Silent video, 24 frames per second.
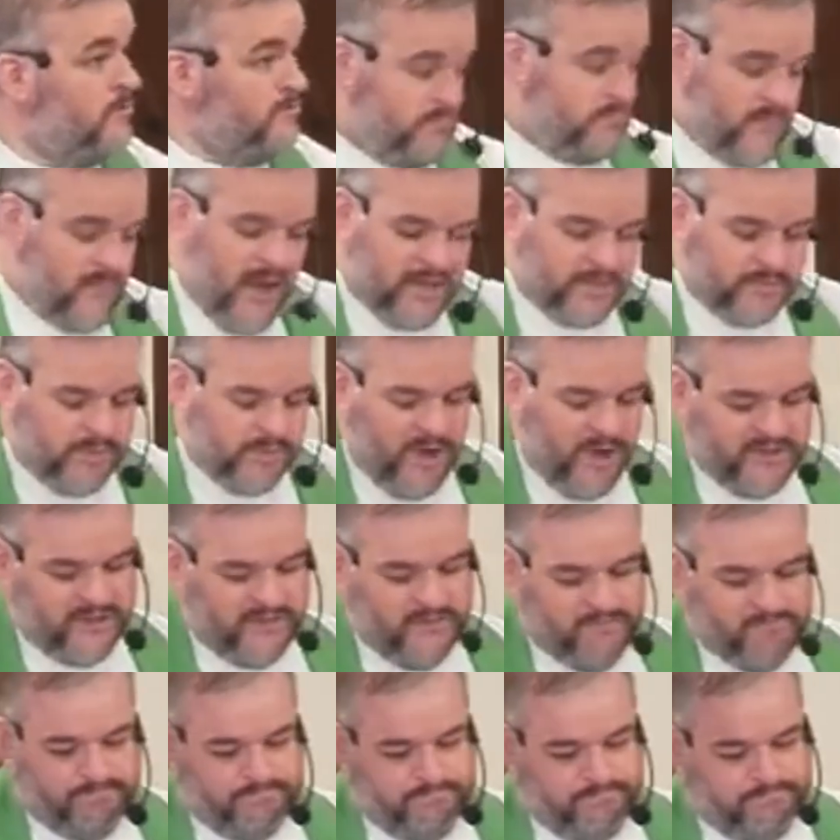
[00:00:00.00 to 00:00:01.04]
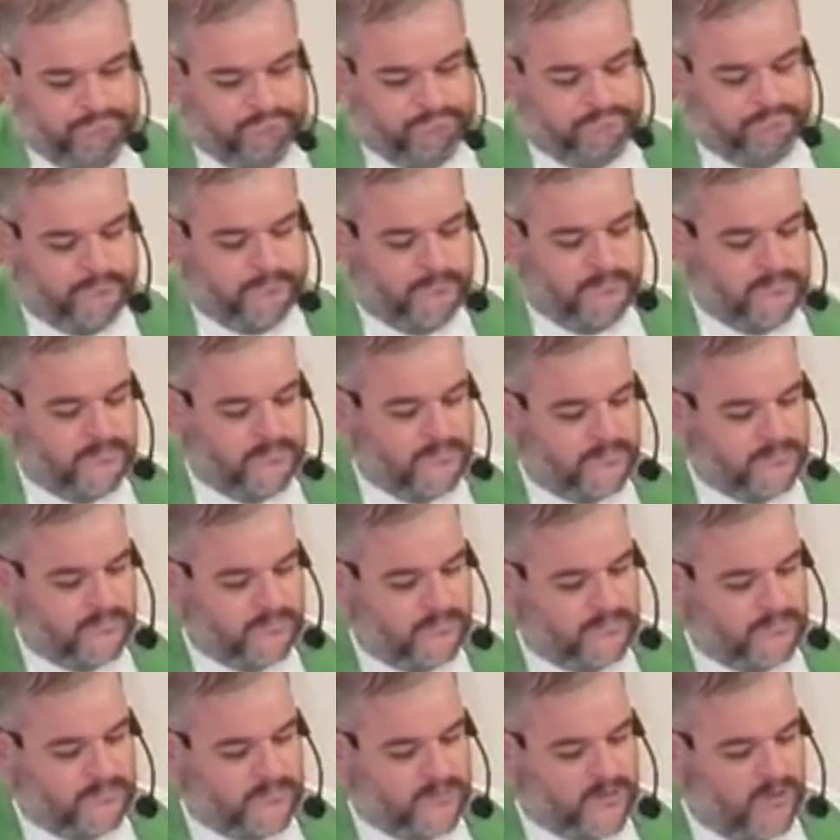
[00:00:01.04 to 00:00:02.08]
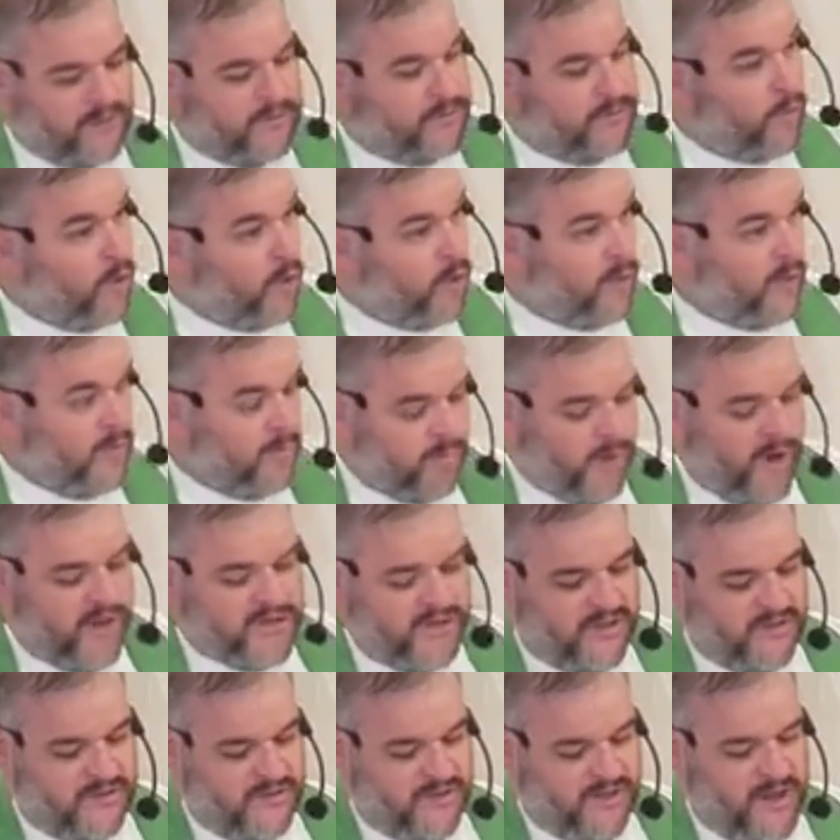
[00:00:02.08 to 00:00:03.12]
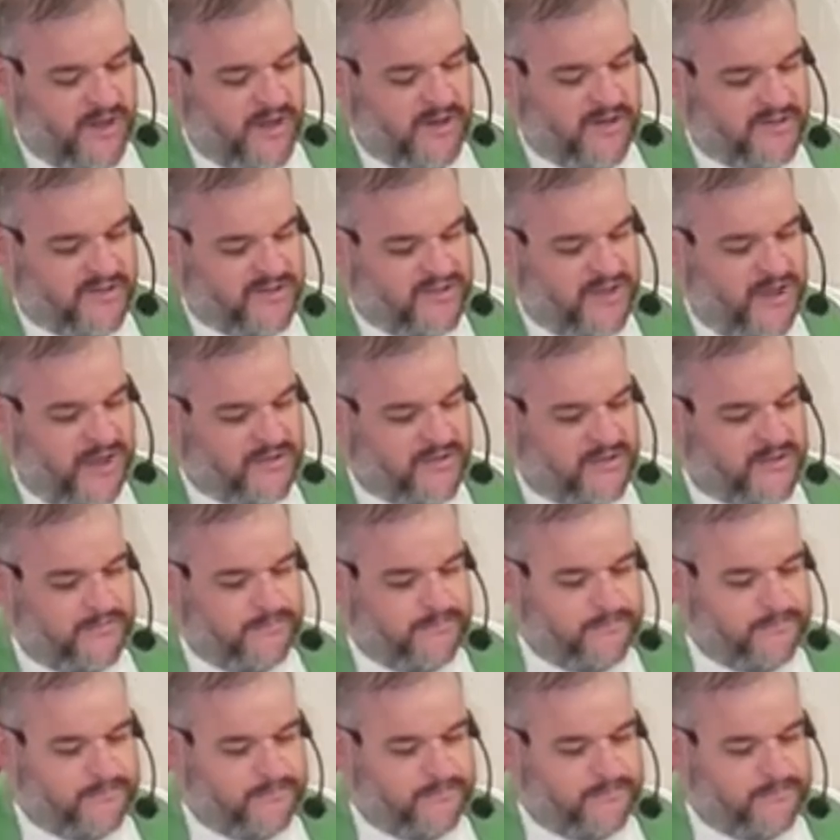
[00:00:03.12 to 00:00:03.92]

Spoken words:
next president, a former president of the United States.